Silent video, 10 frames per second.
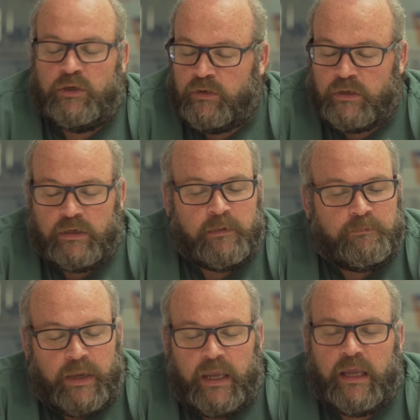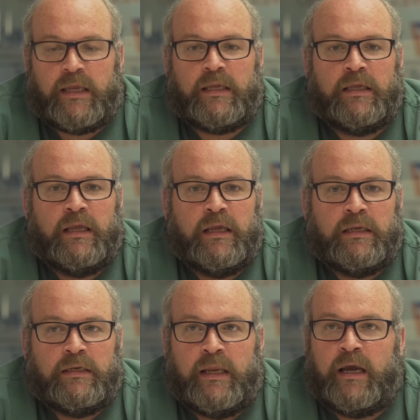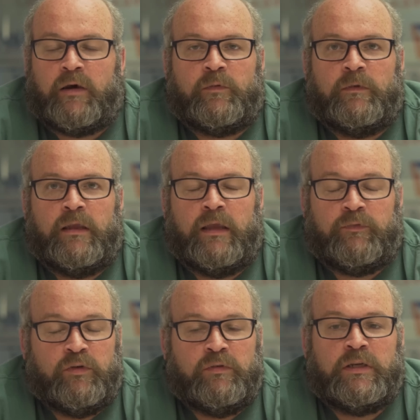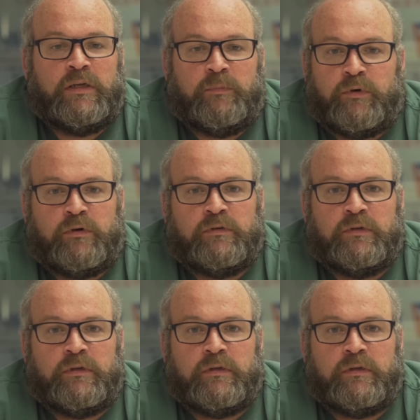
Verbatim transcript: you're gonna pay. Now, if you need to pull